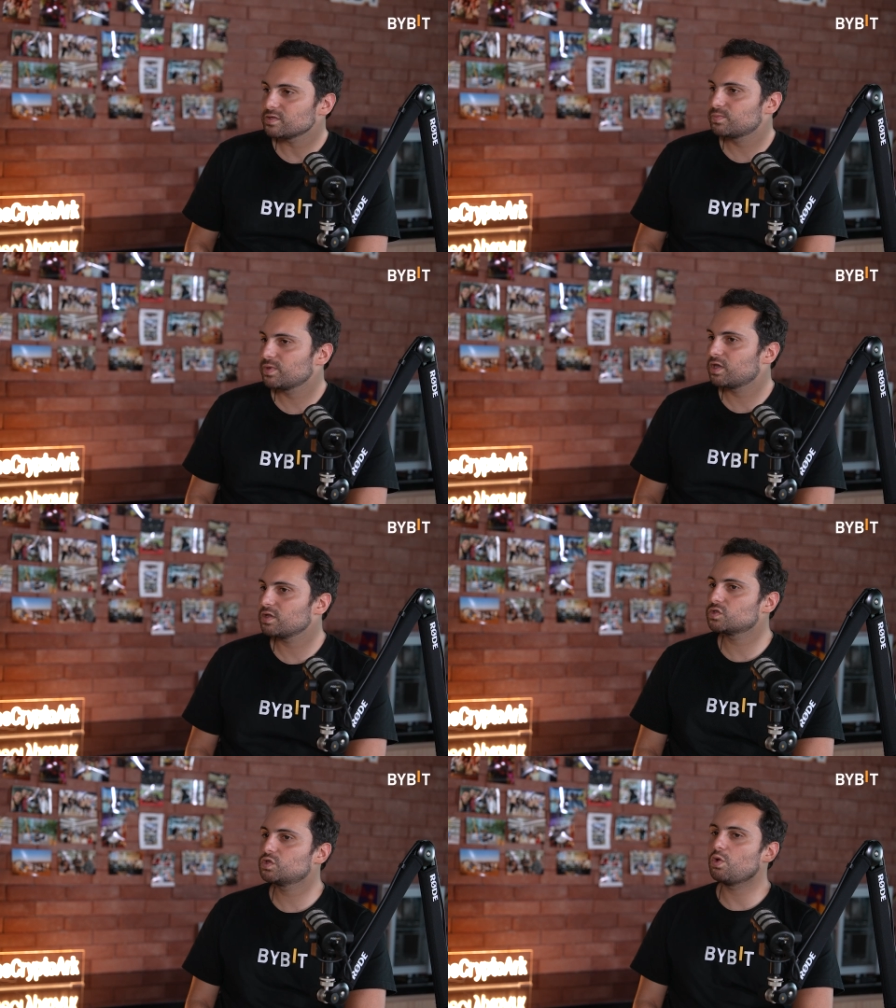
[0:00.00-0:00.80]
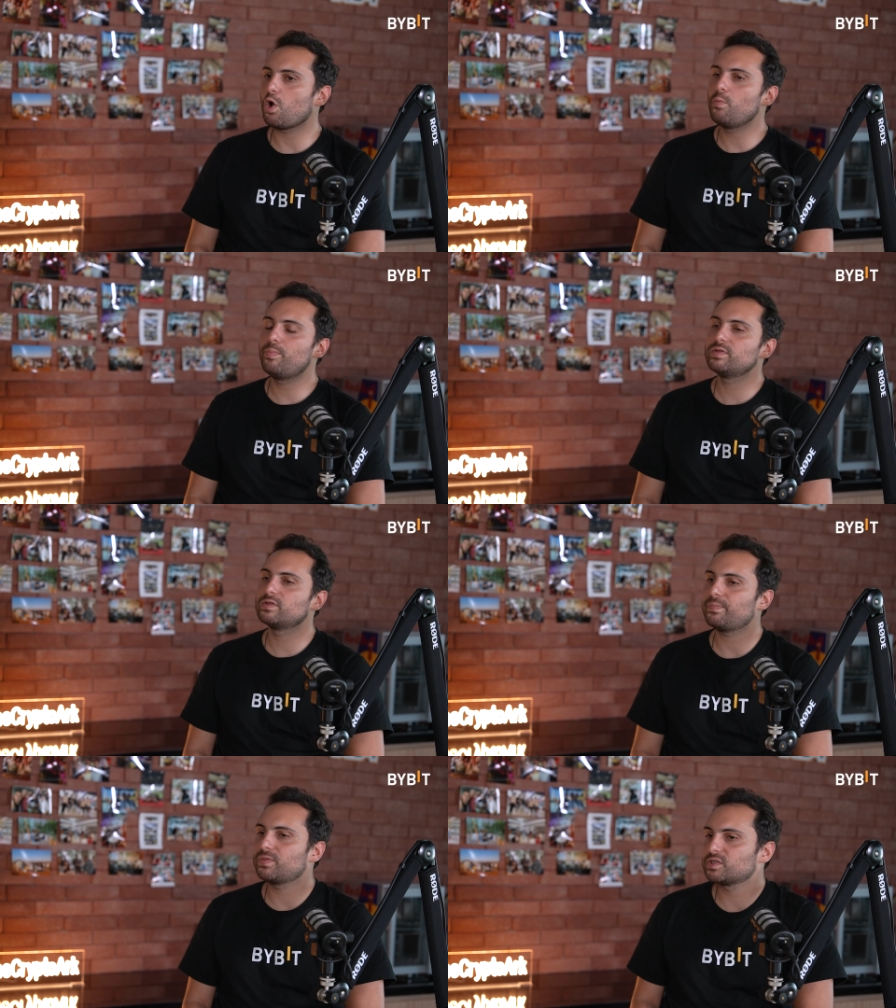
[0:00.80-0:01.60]
because you opened
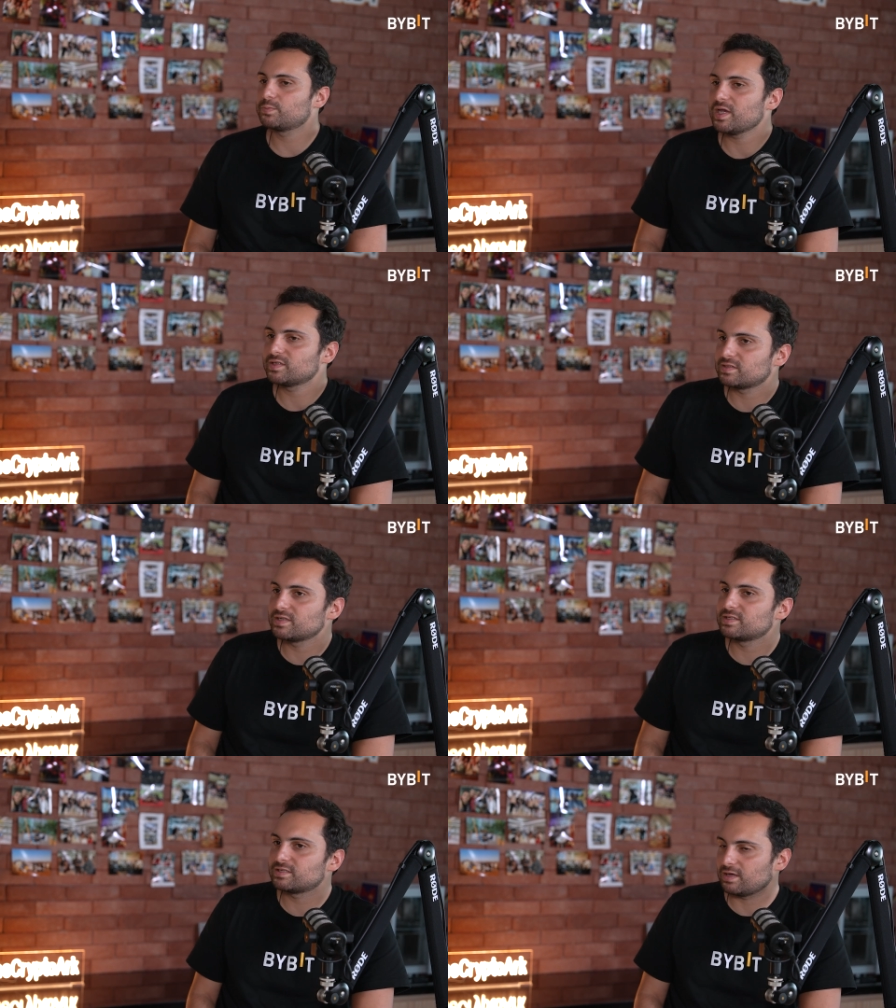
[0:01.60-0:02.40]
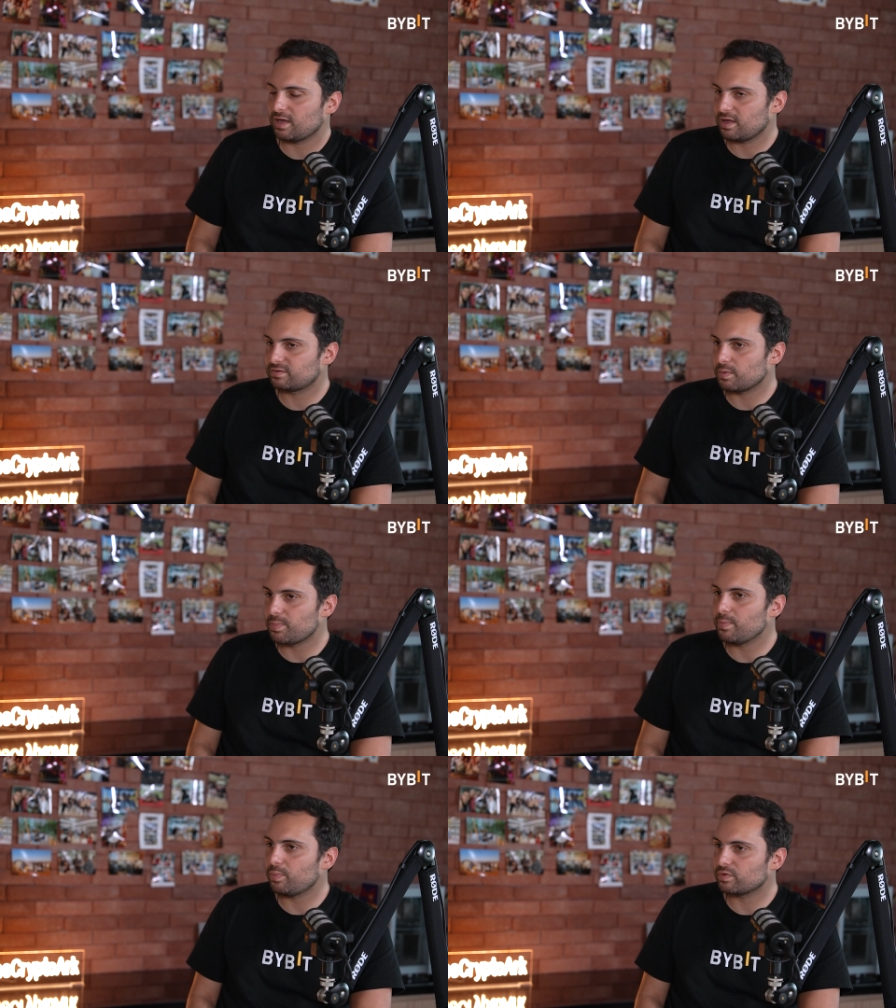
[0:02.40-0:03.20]
up the space to
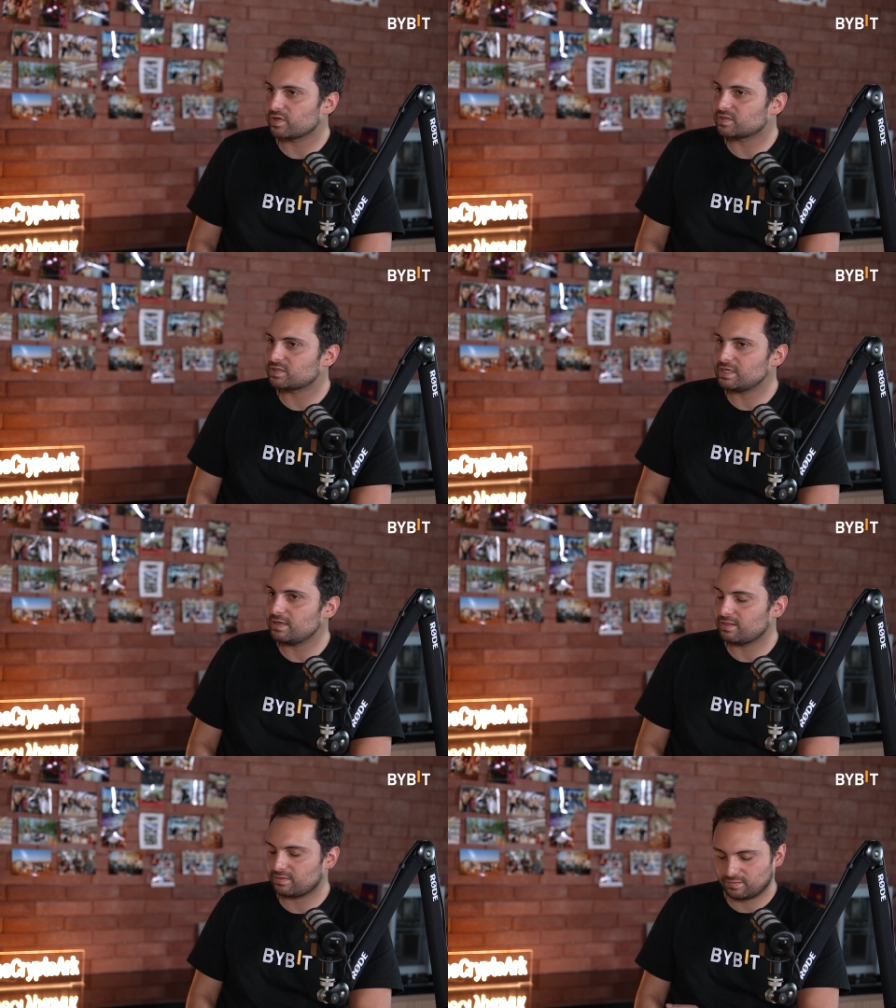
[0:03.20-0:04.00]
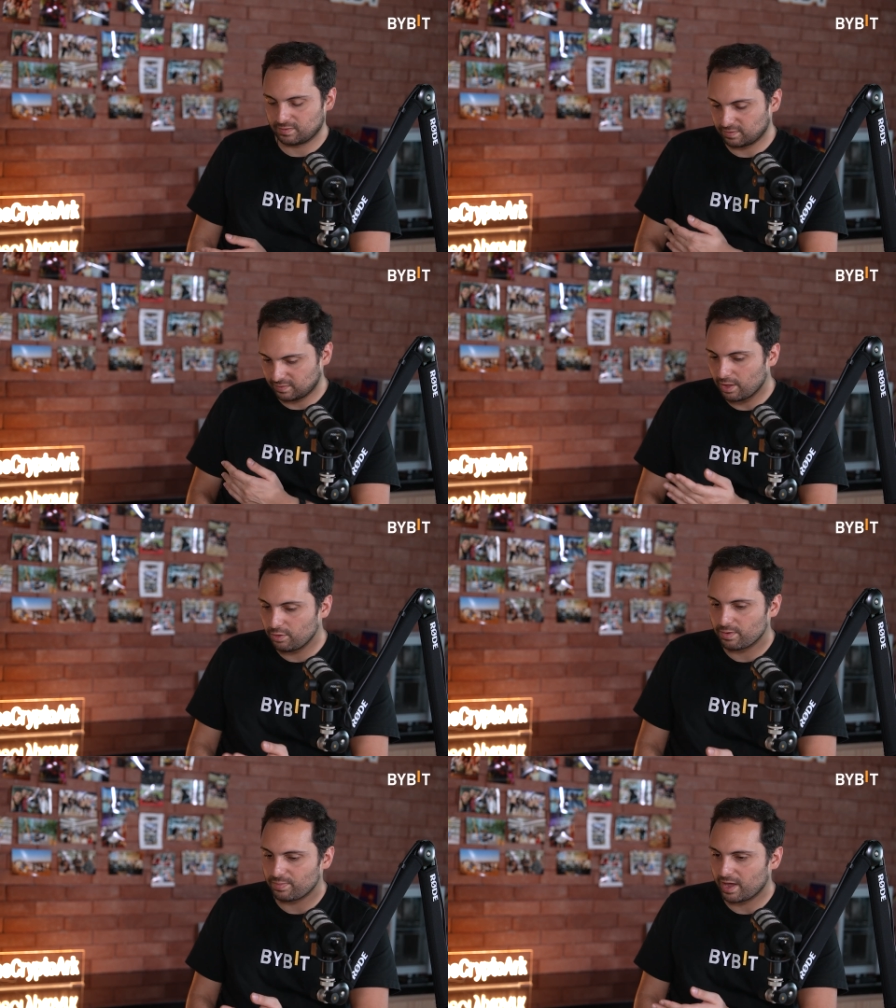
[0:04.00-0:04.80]
people to see, to tell
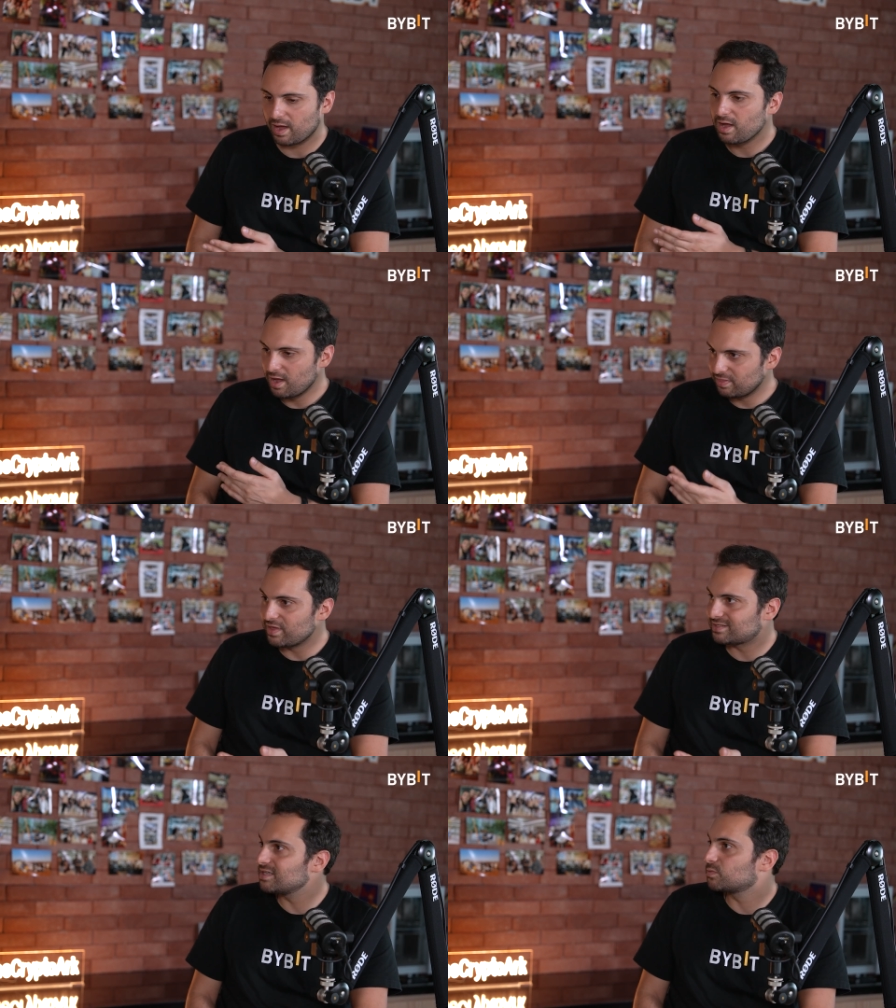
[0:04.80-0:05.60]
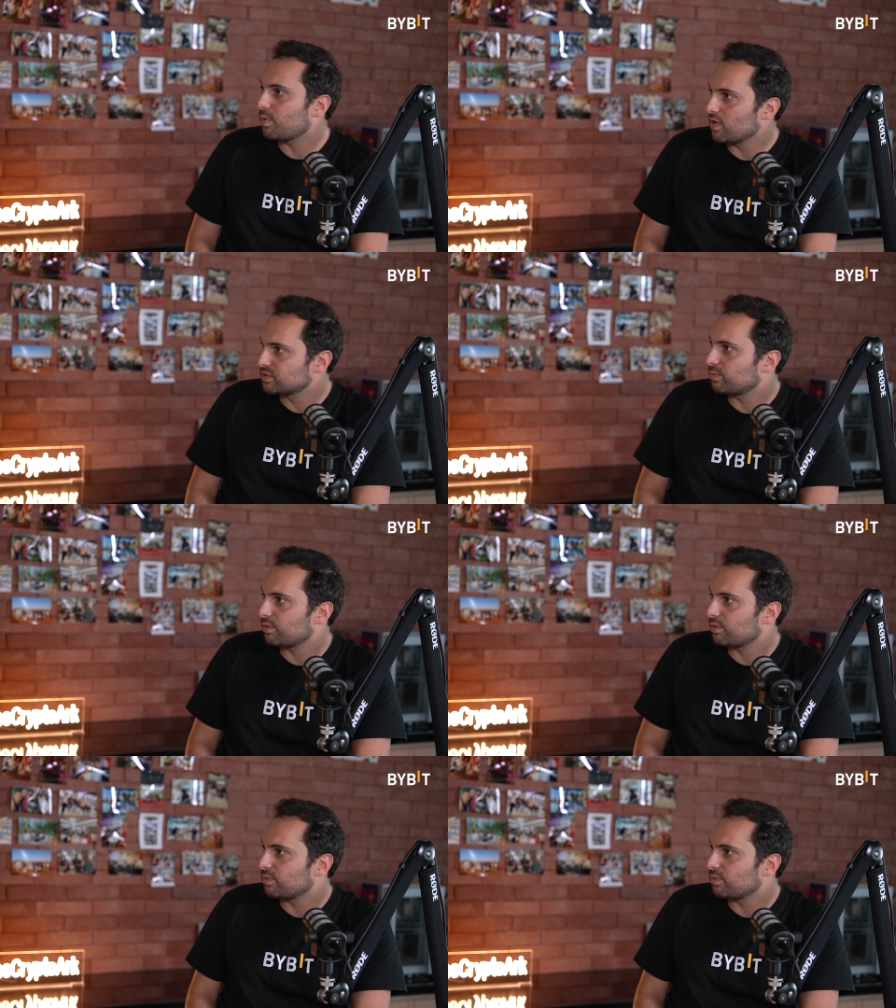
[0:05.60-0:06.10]
them that this is possible.